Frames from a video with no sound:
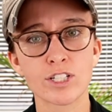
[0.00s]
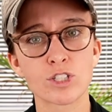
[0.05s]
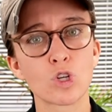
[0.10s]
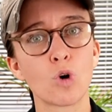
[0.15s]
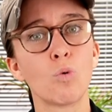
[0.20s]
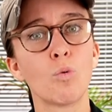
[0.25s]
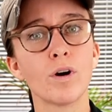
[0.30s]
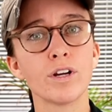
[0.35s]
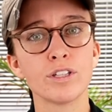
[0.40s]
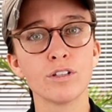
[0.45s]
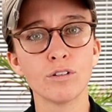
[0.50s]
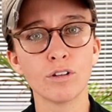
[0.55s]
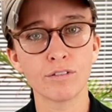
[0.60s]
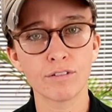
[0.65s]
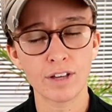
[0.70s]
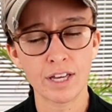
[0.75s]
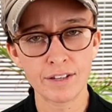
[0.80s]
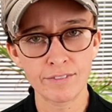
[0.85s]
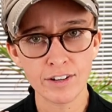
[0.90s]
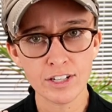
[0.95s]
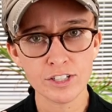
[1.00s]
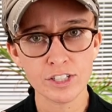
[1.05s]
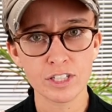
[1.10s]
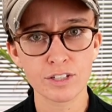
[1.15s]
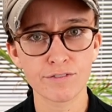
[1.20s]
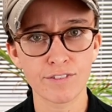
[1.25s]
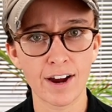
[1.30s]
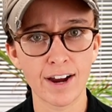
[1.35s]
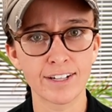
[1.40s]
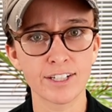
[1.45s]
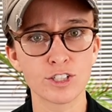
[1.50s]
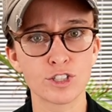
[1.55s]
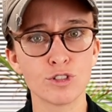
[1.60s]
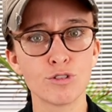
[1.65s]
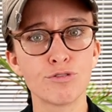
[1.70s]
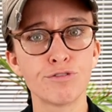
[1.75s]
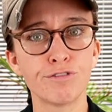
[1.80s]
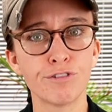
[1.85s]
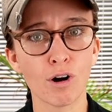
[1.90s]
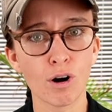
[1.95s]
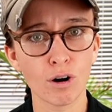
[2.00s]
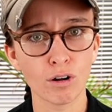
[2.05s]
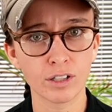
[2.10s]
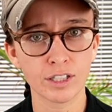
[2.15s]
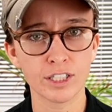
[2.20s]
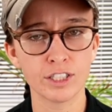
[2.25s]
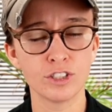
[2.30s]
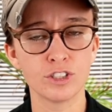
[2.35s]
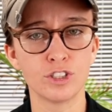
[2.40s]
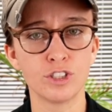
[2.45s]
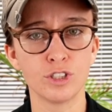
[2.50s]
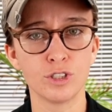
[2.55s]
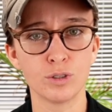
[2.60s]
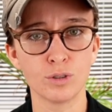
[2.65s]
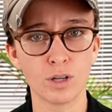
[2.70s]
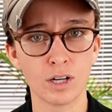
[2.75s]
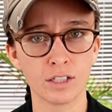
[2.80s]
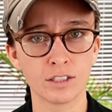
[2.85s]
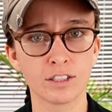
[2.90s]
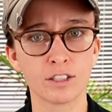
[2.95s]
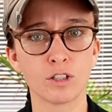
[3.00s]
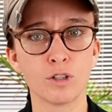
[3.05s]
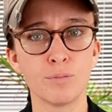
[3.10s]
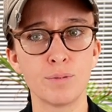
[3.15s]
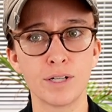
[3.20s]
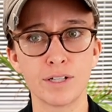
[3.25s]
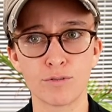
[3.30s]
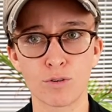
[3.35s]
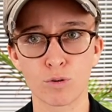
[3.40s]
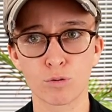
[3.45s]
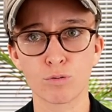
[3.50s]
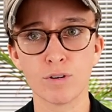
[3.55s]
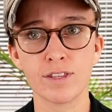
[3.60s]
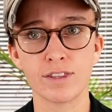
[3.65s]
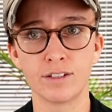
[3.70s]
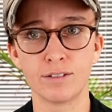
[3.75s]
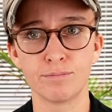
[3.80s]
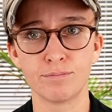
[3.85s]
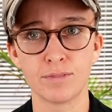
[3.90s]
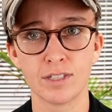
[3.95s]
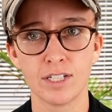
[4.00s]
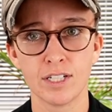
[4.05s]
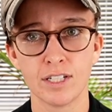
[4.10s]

So what you'll eventually find is you fall into a little bit of a rhythm.